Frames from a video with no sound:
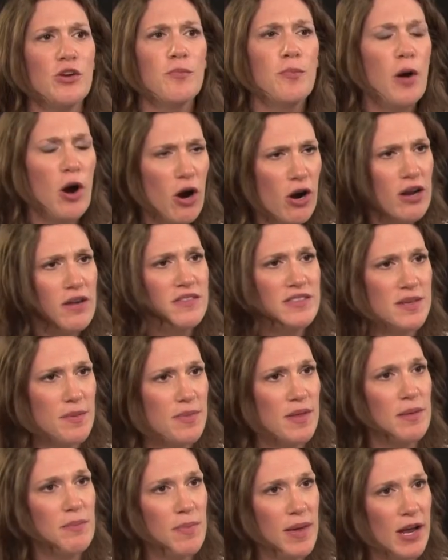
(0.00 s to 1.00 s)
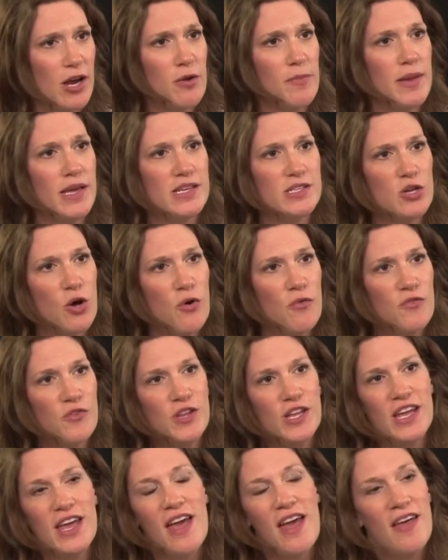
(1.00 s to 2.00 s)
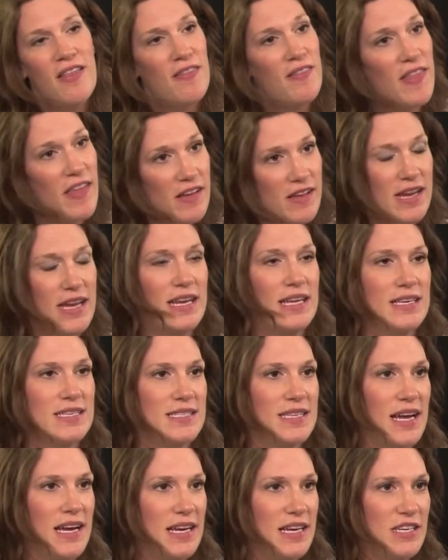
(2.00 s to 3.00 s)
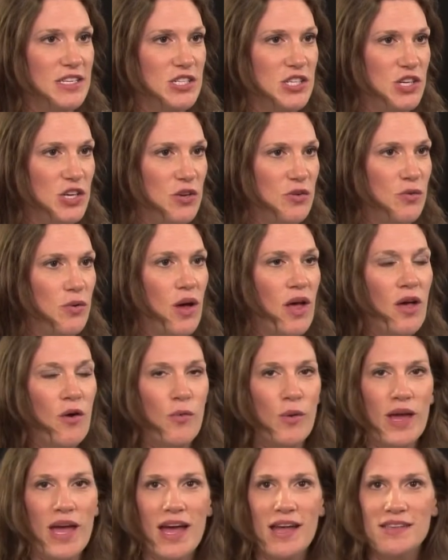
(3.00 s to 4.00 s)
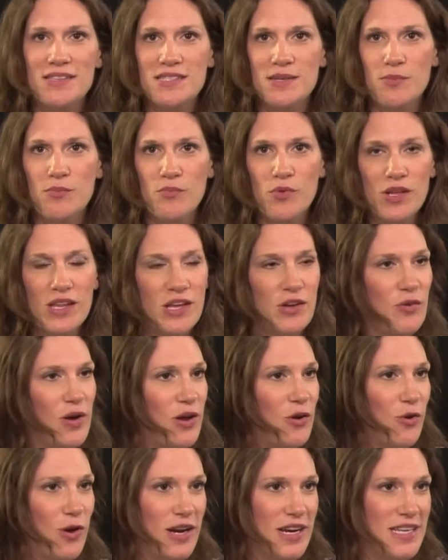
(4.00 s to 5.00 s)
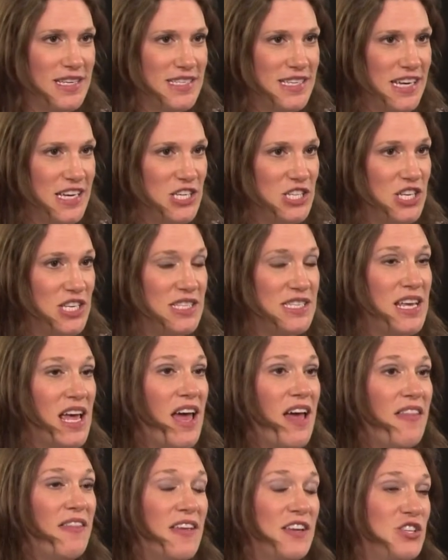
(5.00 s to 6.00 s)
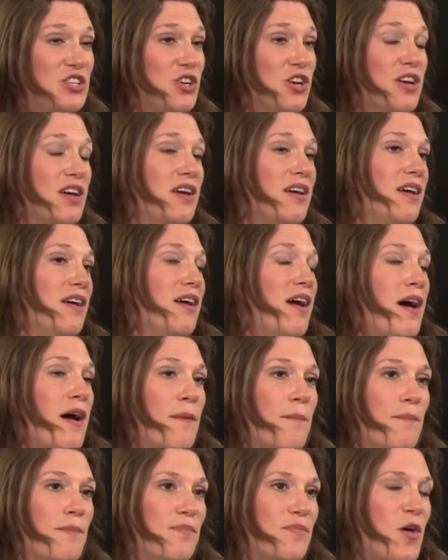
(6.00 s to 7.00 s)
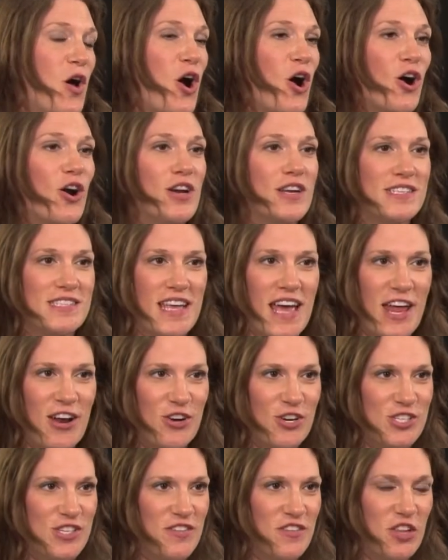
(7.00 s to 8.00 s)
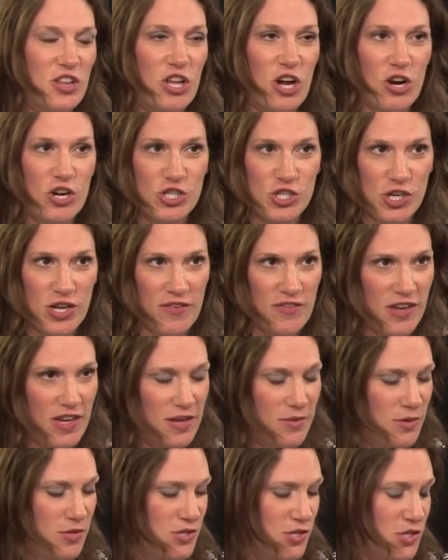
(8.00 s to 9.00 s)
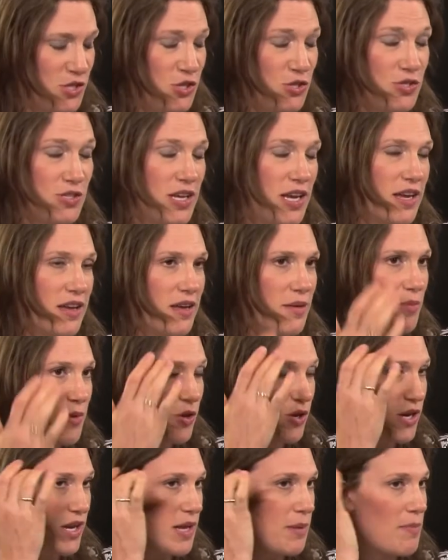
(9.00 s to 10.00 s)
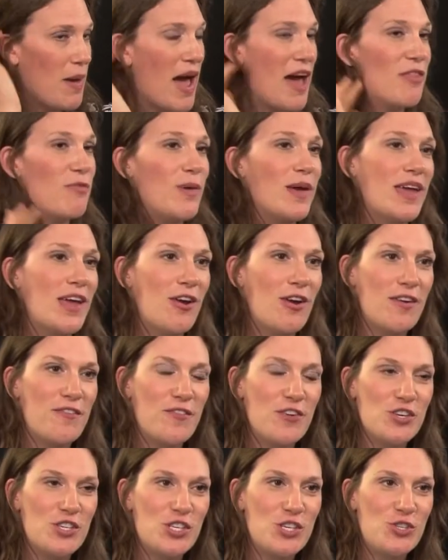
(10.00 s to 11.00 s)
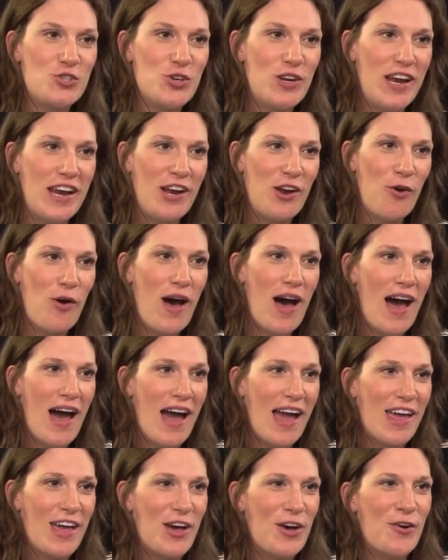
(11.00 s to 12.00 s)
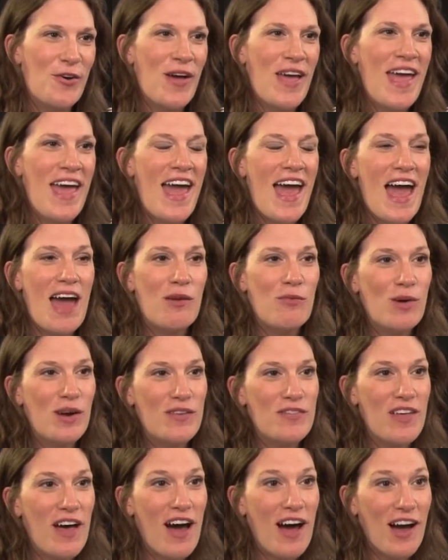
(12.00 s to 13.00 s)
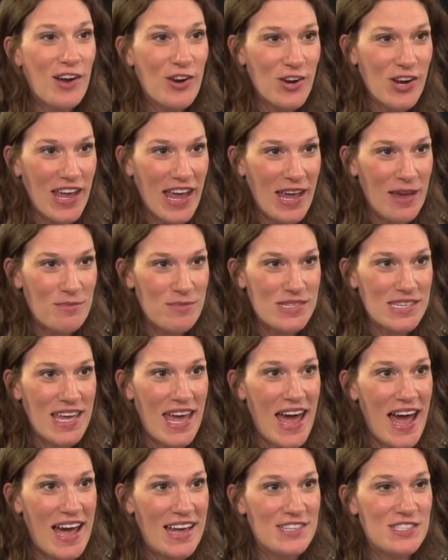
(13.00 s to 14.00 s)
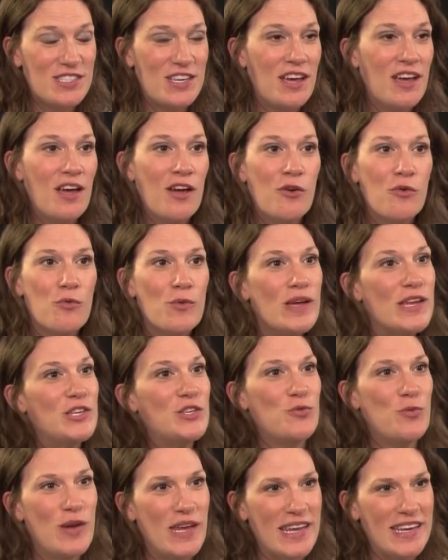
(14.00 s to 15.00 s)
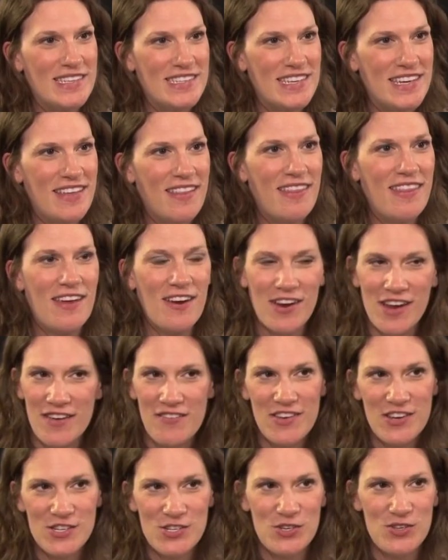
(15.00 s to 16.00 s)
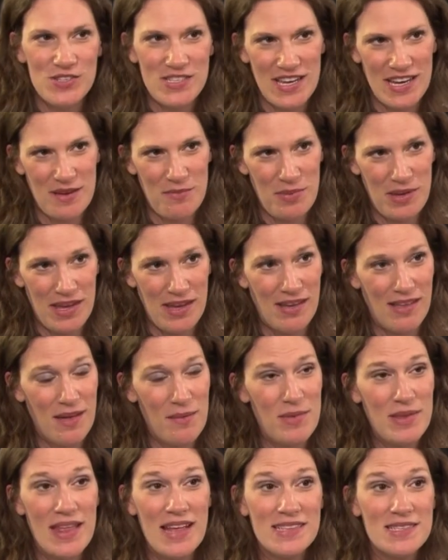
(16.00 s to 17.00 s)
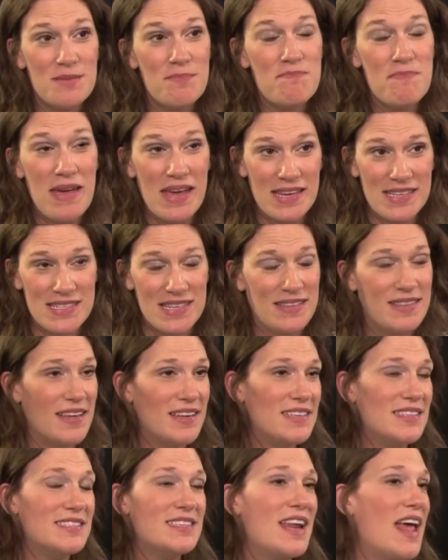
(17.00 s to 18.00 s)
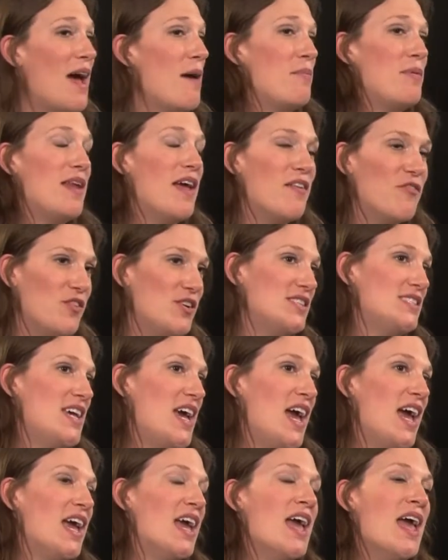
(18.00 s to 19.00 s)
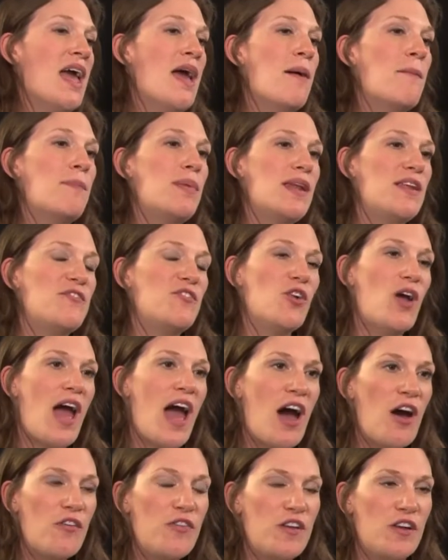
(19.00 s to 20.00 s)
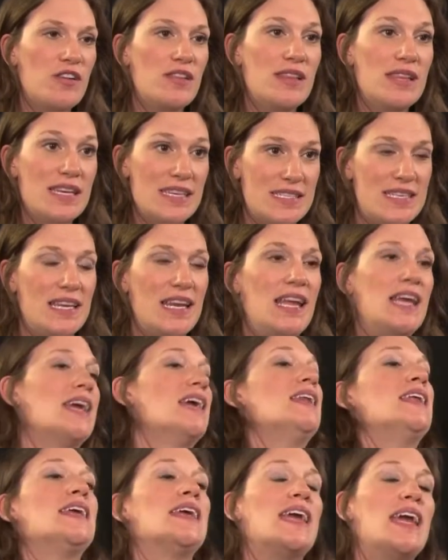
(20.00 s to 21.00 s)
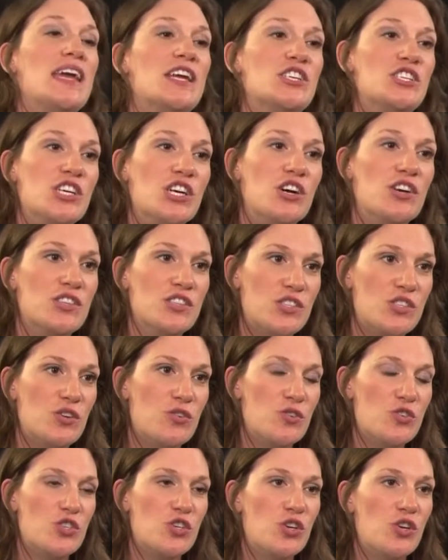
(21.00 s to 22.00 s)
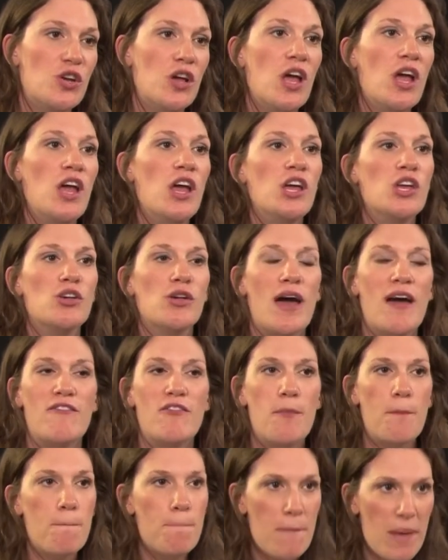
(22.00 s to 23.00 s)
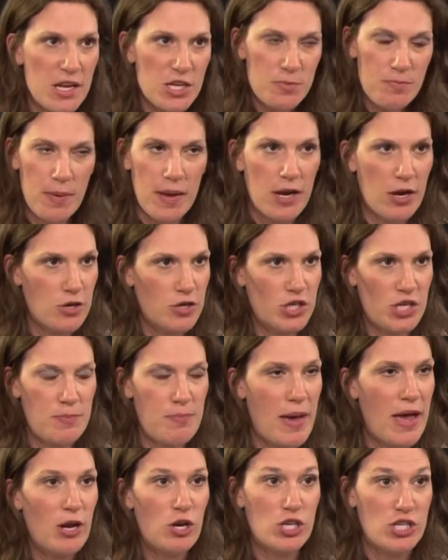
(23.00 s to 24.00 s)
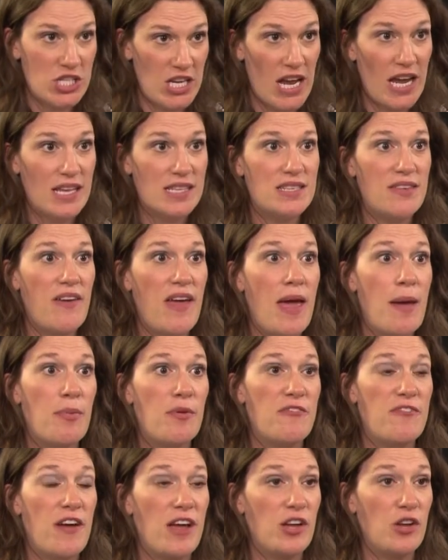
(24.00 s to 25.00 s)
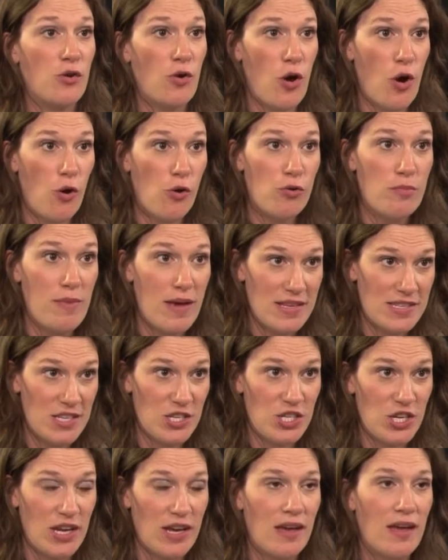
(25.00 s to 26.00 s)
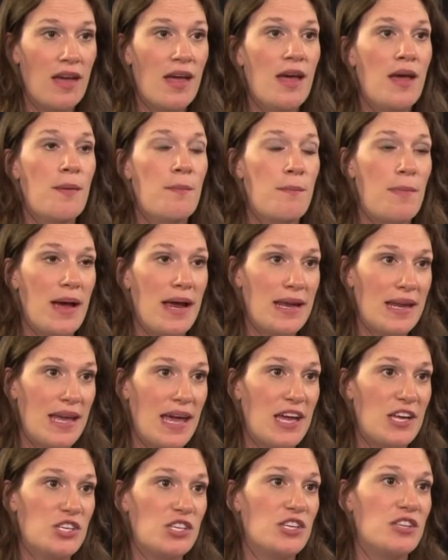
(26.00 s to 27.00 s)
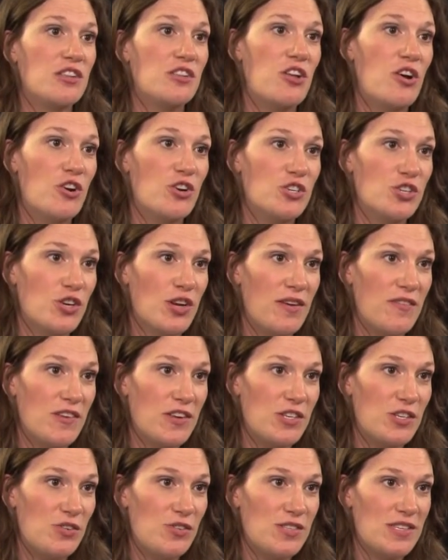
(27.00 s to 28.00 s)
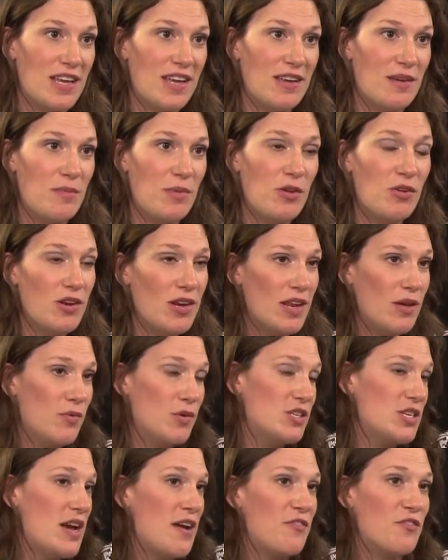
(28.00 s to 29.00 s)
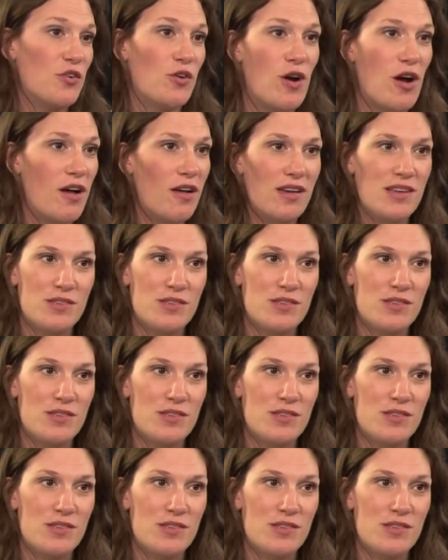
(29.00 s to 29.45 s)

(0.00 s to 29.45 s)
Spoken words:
you're part of something bigger, because hopefully they'll get excited too. We had some really great organizations that took harness the energy of the larger Giving Tuesday community. Pathway Caring for Children in Ohio had one of the Hunger Games cast retweet their Giving Tuesday appeal. I mean, that's amazing. That doesn't happen every day. But if you're out there listening and engaging on social, you'll have a much bigger, better chance of amplifying your own messaging by engaging the larger Giving Tuesday community, which after all